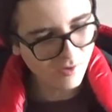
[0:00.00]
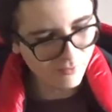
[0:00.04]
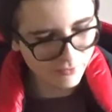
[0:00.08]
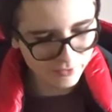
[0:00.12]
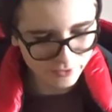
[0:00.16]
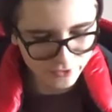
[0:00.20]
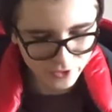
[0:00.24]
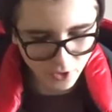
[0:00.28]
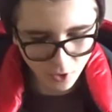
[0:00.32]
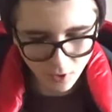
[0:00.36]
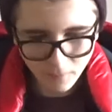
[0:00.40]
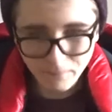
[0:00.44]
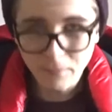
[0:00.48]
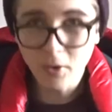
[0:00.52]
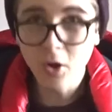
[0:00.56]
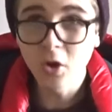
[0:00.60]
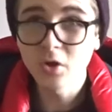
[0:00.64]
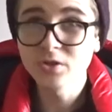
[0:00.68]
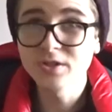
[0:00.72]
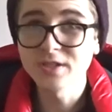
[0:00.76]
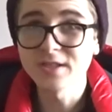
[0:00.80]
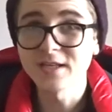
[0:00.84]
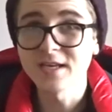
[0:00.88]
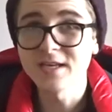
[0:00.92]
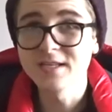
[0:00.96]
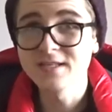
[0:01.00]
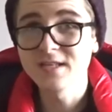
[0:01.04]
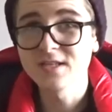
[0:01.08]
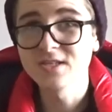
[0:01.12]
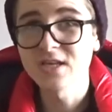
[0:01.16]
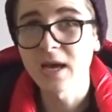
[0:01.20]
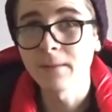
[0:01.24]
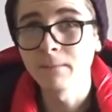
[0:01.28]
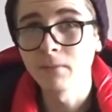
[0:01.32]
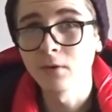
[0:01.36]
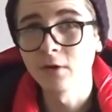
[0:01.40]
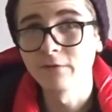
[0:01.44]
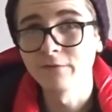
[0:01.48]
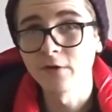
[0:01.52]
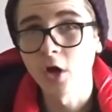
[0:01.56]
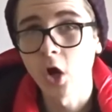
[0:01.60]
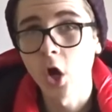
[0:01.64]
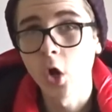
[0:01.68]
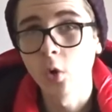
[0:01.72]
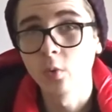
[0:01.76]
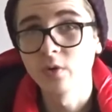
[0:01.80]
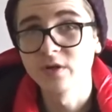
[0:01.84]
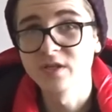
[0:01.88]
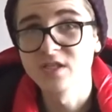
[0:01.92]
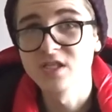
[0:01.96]
your body is the temple of the
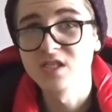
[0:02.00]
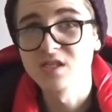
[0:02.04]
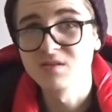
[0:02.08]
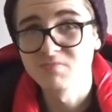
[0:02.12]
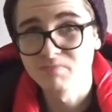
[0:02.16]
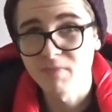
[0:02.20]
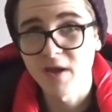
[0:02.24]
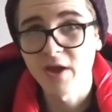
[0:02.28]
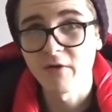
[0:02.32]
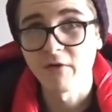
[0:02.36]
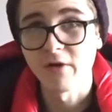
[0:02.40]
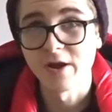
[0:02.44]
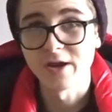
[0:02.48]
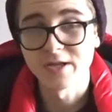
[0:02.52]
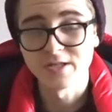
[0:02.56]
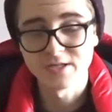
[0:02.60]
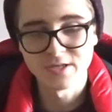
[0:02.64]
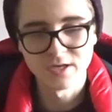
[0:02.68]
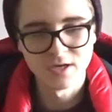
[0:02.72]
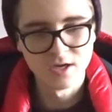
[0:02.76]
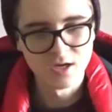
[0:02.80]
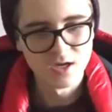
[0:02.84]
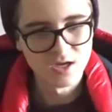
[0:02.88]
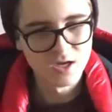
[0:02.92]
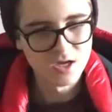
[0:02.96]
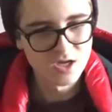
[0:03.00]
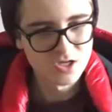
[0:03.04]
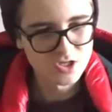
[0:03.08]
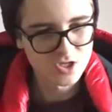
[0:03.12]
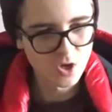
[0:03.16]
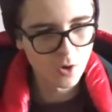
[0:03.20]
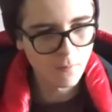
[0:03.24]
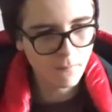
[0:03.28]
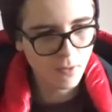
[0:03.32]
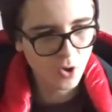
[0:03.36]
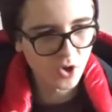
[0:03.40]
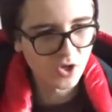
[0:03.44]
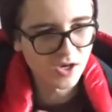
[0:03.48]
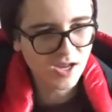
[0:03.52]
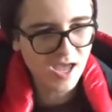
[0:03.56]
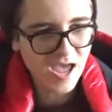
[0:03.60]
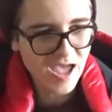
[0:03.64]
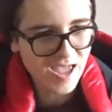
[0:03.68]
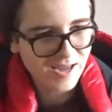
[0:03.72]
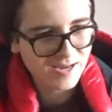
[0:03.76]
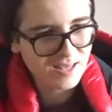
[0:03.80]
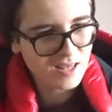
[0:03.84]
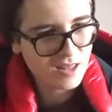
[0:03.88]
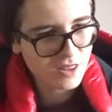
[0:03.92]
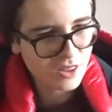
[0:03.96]
Holy Spirit. So putting
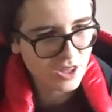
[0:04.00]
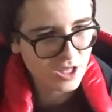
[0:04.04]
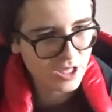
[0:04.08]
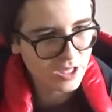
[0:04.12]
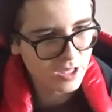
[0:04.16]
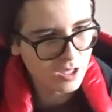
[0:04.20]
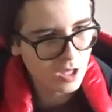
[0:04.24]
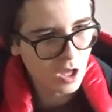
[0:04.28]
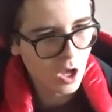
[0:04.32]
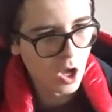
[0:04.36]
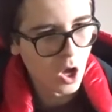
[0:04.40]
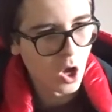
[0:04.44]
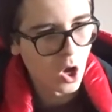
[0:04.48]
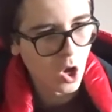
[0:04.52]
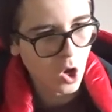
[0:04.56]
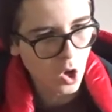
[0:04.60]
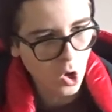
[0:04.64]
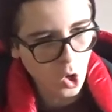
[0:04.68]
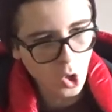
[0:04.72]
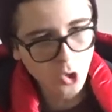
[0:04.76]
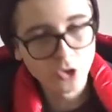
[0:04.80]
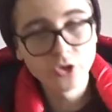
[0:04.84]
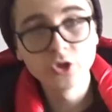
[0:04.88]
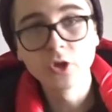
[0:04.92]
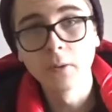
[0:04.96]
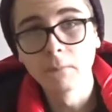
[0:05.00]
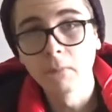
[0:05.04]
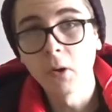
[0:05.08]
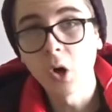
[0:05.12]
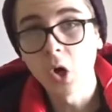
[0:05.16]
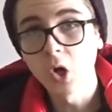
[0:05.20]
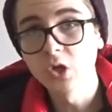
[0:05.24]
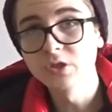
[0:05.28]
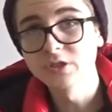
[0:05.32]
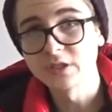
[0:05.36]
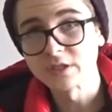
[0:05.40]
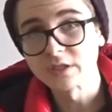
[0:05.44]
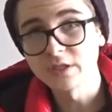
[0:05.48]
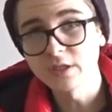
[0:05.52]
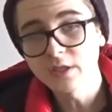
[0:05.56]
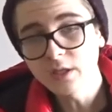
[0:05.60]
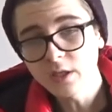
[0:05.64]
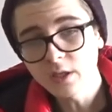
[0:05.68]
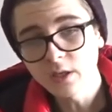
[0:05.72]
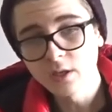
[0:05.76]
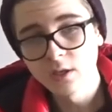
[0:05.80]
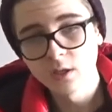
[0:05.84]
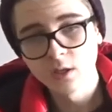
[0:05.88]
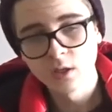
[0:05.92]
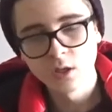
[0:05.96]
anything on your
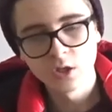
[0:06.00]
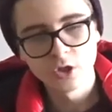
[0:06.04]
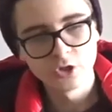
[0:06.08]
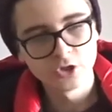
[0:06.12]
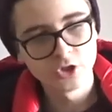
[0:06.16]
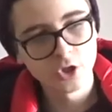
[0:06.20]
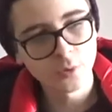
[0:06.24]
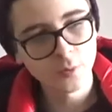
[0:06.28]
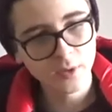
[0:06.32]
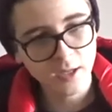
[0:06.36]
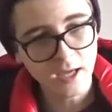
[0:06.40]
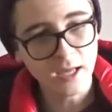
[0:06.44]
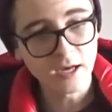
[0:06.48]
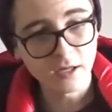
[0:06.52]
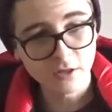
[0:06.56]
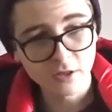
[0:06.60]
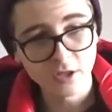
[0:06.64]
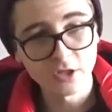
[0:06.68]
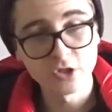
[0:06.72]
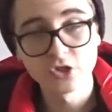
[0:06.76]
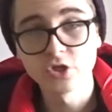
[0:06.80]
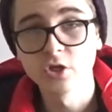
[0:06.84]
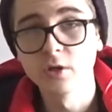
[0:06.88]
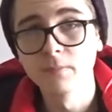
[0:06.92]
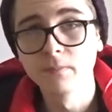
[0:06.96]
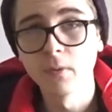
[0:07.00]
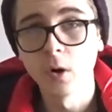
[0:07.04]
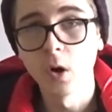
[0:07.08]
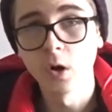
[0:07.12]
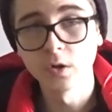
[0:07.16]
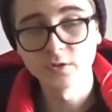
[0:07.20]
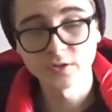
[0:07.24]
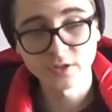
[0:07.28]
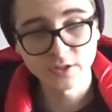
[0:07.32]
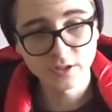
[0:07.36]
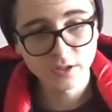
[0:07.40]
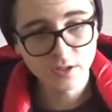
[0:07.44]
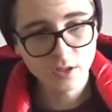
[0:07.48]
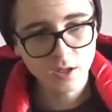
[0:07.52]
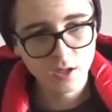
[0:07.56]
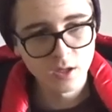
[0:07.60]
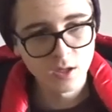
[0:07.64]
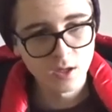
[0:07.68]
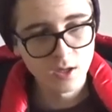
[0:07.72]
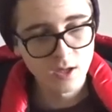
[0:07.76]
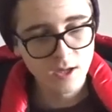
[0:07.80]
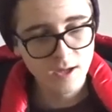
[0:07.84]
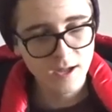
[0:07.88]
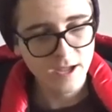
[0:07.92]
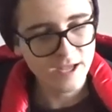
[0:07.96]
body, doing anything to your body,
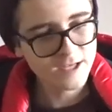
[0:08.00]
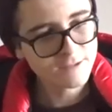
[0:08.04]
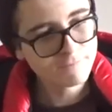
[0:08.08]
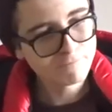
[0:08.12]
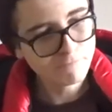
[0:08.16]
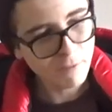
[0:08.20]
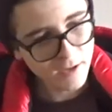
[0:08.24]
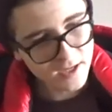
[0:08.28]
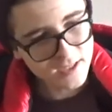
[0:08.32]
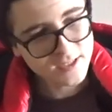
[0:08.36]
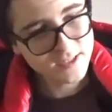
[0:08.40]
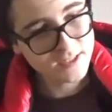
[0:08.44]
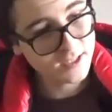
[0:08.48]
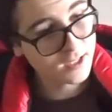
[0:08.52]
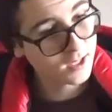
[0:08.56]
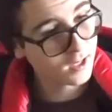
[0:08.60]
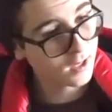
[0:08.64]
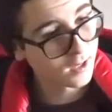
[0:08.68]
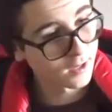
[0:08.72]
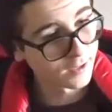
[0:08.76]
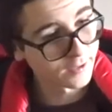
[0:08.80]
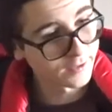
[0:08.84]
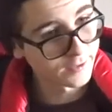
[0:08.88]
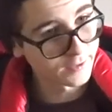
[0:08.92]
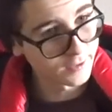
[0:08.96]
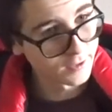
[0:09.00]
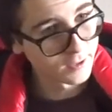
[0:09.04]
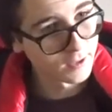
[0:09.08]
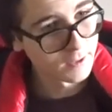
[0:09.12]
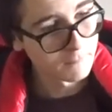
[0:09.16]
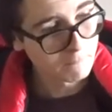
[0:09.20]
is basically